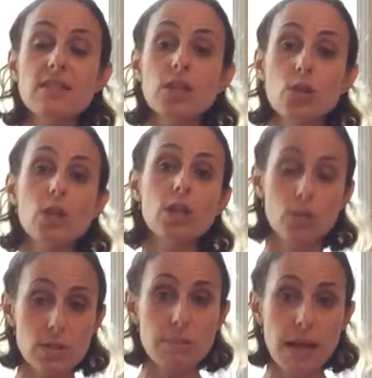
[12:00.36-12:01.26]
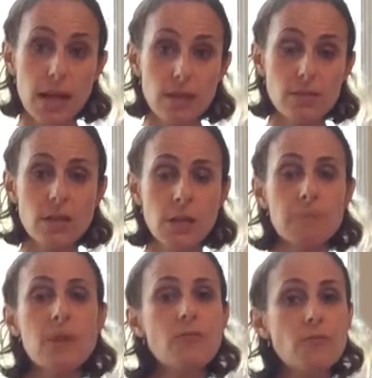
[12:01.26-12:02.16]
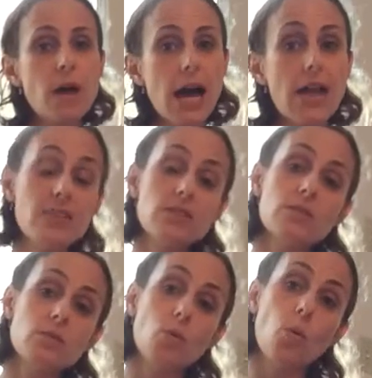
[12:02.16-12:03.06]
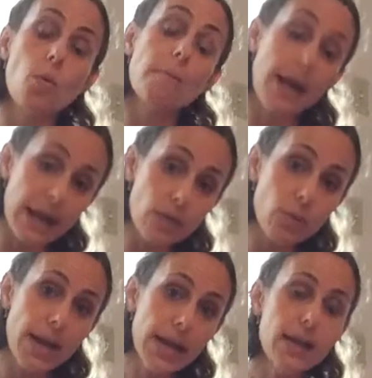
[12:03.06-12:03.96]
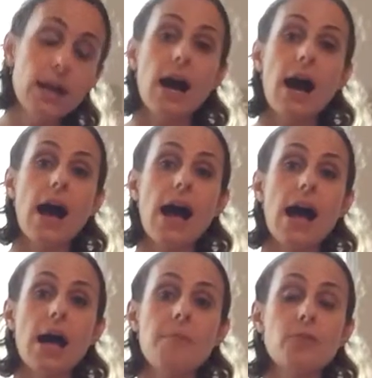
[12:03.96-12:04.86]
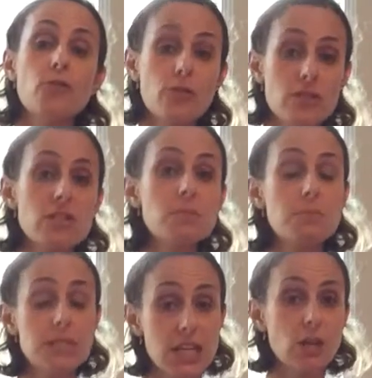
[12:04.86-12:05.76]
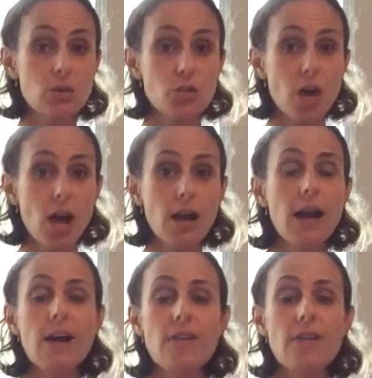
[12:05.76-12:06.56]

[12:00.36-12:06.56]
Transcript: that you can use the bells. This is my way for this particular song.